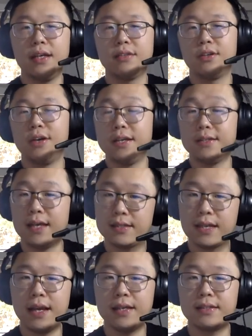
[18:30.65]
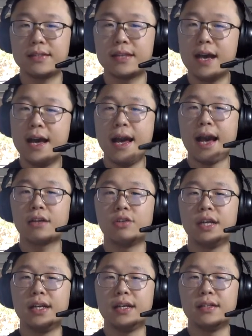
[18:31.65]
So in this case,
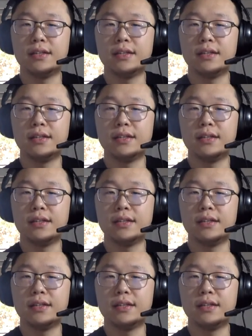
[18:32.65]
actually,